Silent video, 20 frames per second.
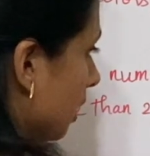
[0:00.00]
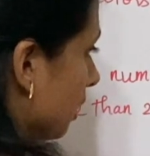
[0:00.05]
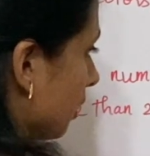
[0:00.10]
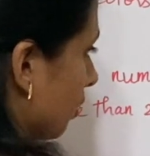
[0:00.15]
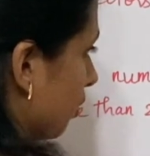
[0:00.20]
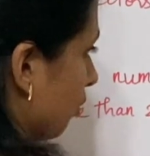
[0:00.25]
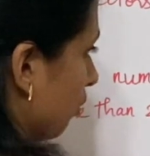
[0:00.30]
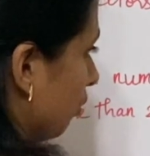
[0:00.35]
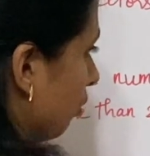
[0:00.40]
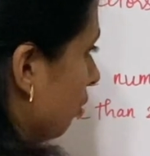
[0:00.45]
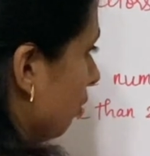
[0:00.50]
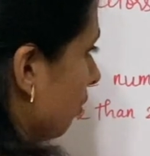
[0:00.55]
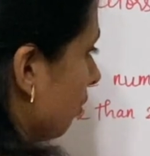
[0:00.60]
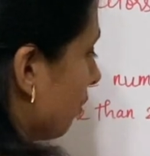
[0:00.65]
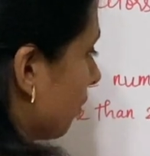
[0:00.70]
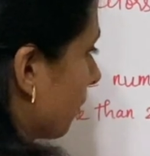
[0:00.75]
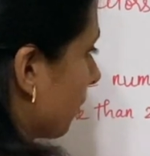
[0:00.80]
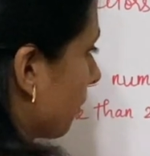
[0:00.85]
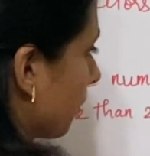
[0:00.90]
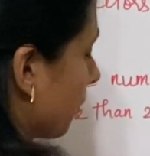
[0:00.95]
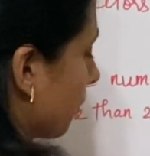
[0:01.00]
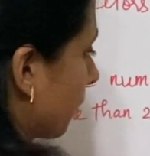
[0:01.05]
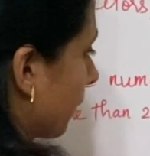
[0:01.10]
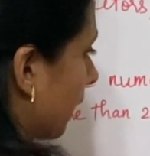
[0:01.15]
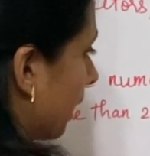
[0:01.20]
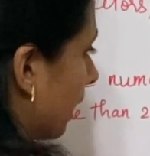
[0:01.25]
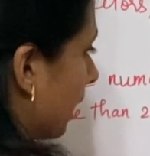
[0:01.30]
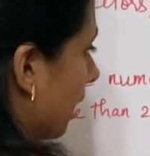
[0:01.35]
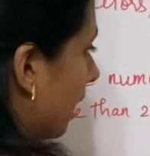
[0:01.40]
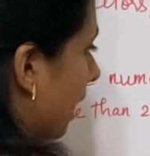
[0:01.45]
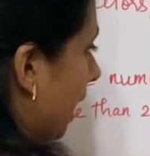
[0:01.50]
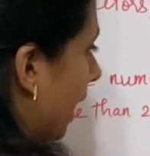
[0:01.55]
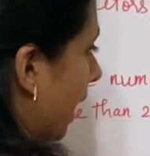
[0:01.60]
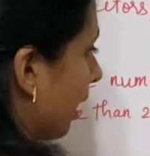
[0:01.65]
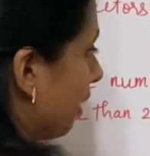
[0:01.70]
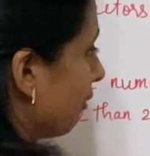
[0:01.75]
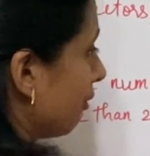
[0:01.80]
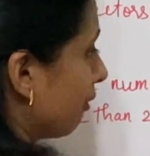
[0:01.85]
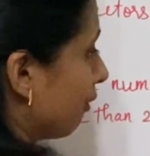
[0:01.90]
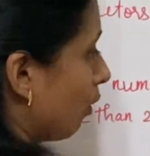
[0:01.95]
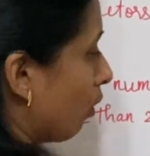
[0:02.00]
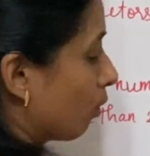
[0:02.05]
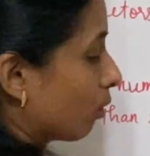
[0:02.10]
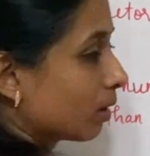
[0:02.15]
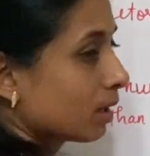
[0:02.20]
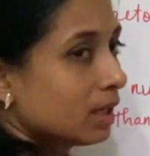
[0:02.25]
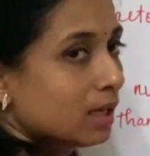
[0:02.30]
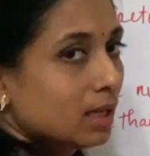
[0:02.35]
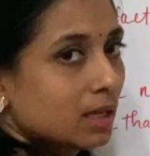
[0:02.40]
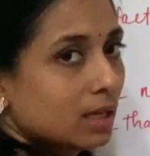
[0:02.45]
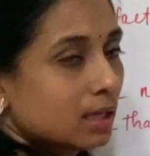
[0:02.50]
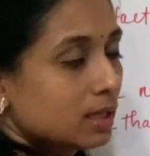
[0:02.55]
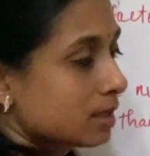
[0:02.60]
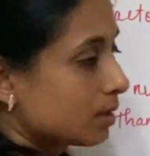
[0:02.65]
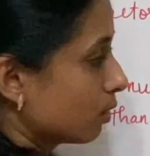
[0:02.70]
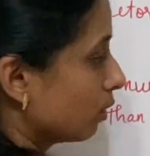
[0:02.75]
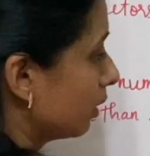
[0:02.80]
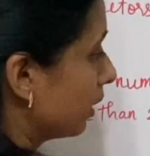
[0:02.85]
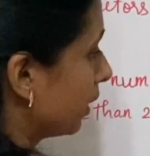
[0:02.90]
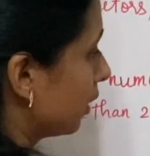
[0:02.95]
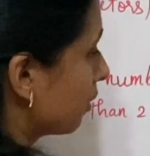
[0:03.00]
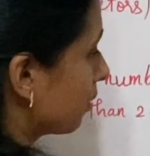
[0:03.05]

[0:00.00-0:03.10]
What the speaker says: 2 and 4. So did you